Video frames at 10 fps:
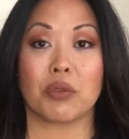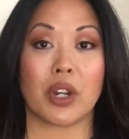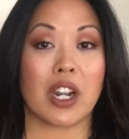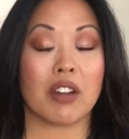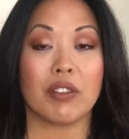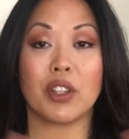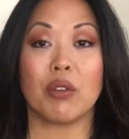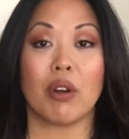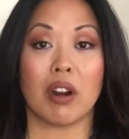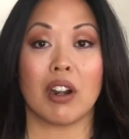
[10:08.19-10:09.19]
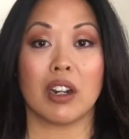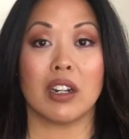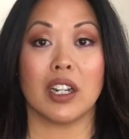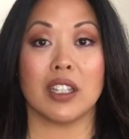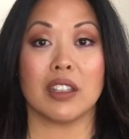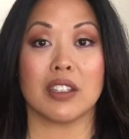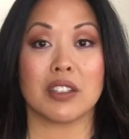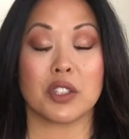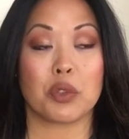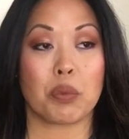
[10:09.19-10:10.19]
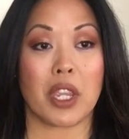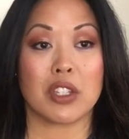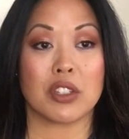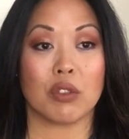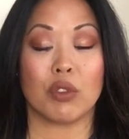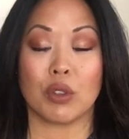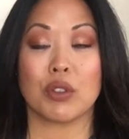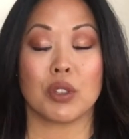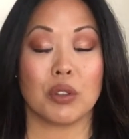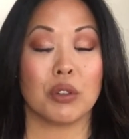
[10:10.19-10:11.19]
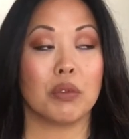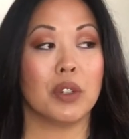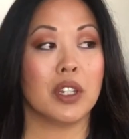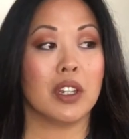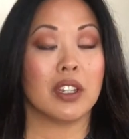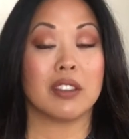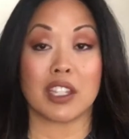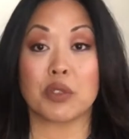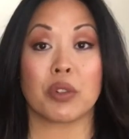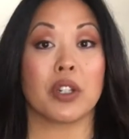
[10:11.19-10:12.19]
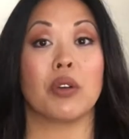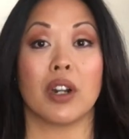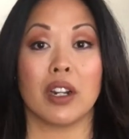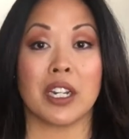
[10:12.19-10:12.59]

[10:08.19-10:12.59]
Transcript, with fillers: Wherever you are in this space of YouTube, that's where you are.